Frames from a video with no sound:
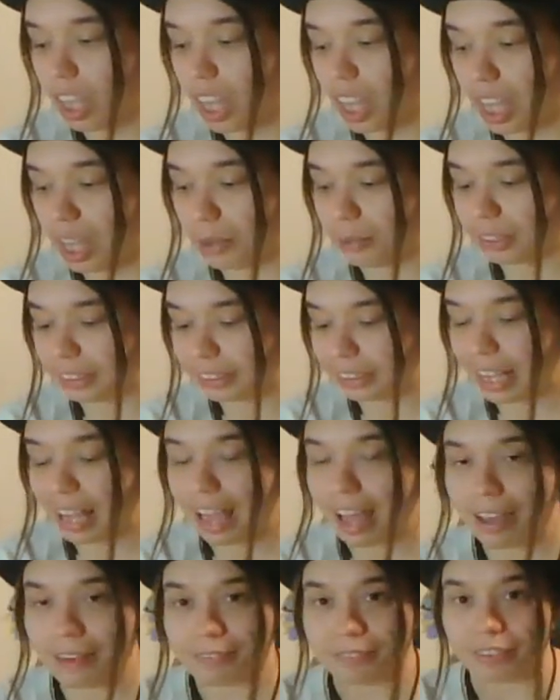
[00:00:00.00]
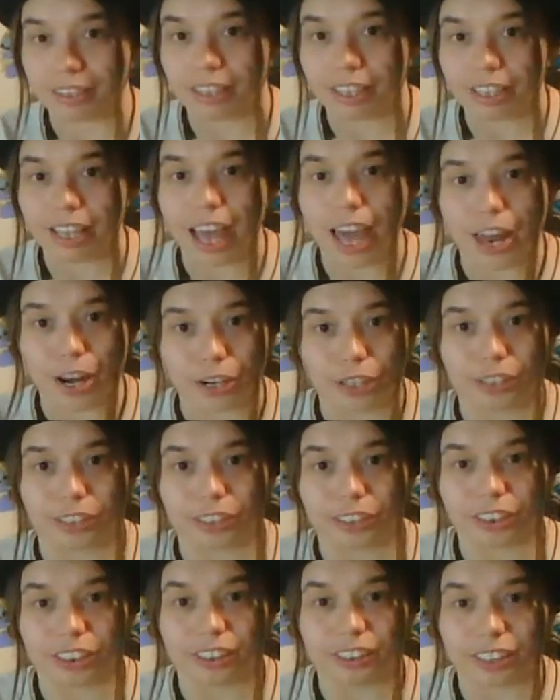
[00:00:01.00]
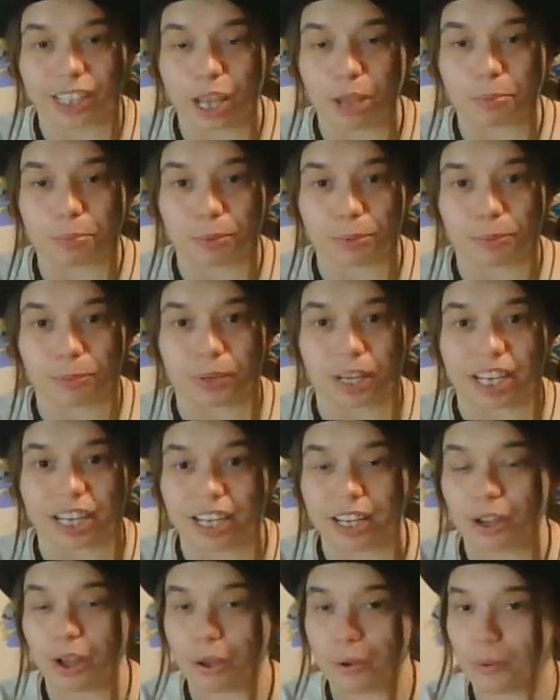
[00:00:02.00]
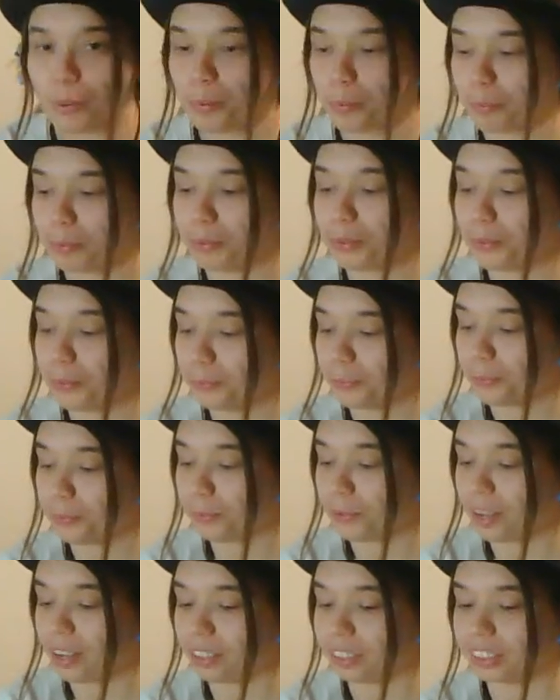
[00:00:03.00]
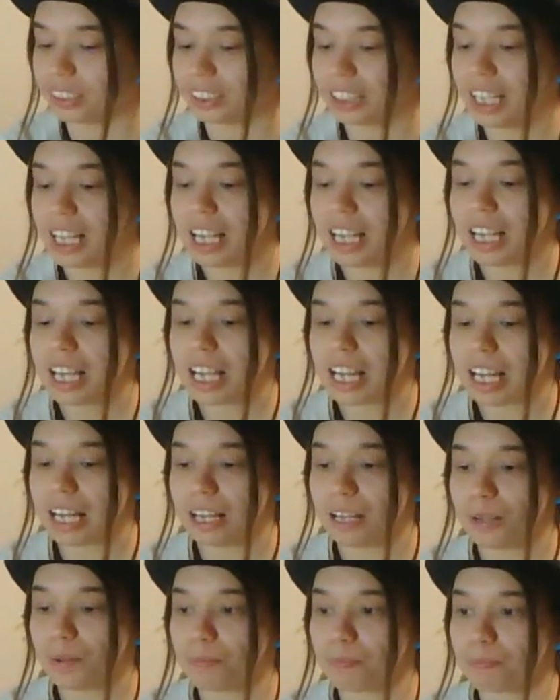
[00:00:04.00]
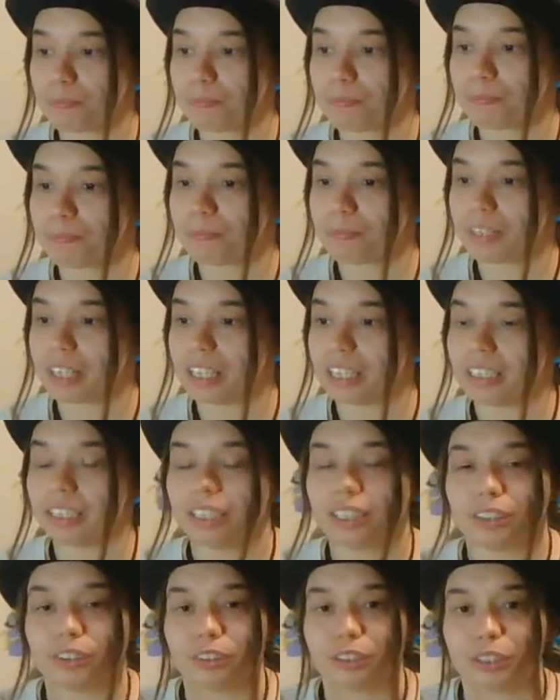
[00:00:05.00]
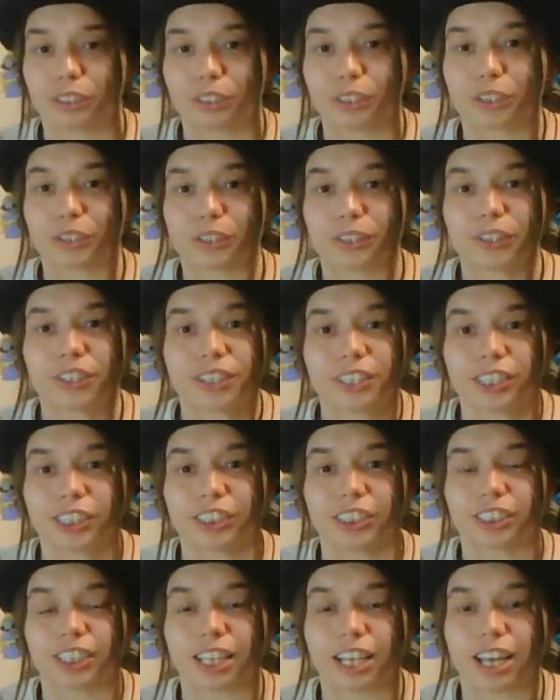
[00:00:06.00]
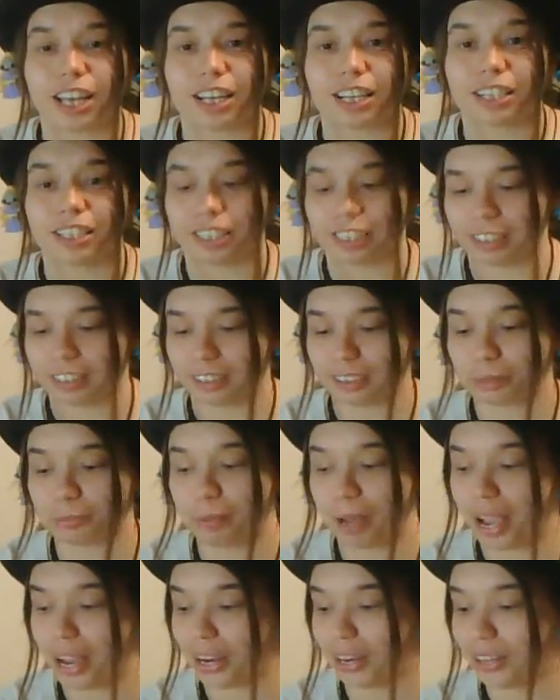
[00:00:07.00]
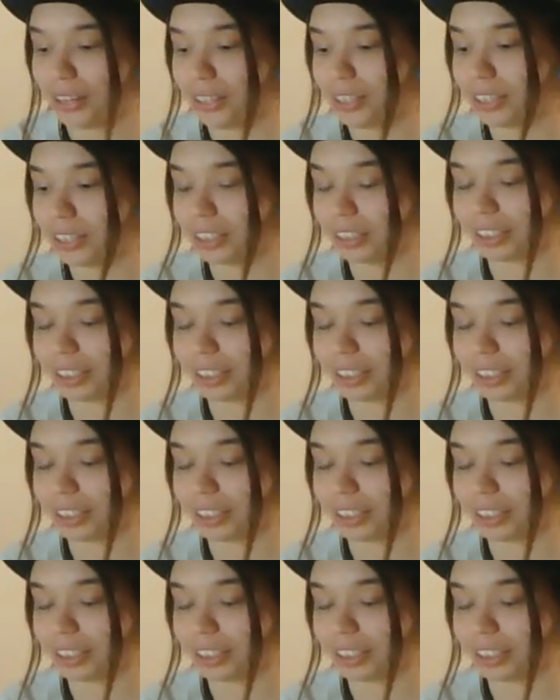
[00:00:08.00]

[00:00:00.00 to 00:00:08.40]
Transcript: a heavy energy type of reading. I hope you felt a little encouraged and inspired